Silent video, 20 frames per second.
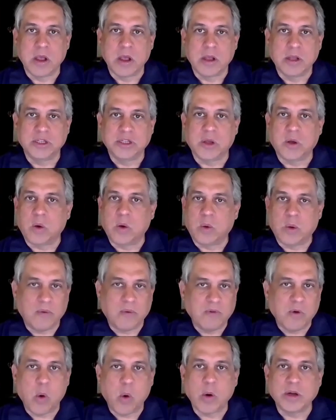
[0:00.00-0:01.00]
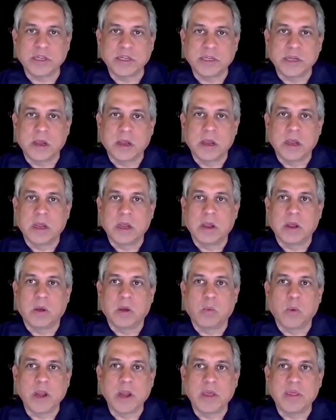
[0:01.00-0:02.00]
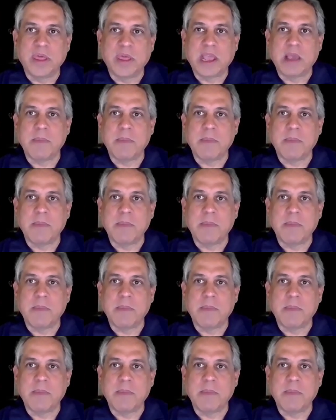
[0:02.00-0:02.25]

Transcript: So, of course, when you think